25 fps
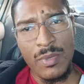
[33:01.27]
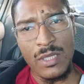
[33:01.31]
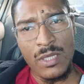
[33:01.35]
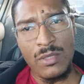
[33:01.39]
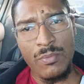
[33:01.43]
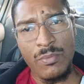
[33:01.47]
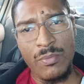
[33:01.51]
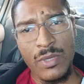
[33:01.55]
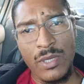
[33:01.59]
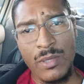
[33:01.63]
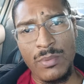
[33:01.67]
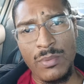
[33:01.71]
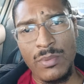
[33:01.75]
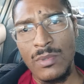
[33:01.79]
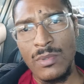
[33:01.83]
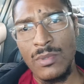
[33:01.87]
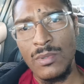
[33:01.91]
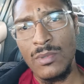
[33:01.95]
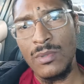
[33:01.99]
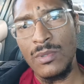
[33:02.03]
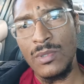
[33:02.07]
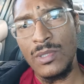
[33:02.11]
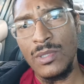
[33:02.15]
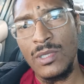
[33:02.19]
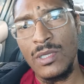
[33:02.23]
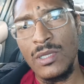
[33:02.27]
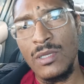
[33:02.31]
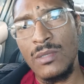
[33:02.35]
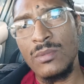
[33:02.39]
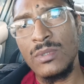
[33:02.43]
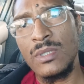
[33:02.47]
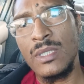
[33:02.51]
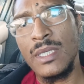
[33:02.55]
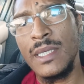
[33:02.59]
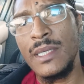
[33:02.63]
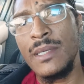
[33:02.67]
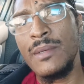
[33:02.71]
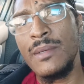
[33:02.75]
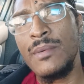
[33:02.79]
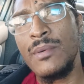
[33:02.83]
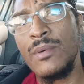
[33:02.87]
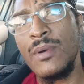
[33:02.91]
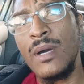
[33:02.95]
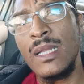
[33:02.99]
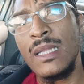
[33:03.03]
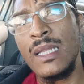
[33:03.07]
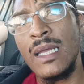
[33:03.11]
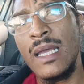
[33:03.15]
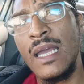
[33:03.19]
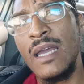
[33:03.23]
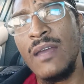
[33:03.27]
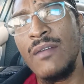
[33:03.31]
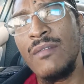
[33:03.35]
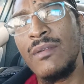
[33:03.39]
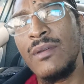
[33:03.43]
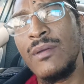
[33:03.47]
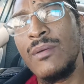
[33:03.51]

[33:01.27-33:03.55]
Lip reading: people. You know what I'm saying? While I have it.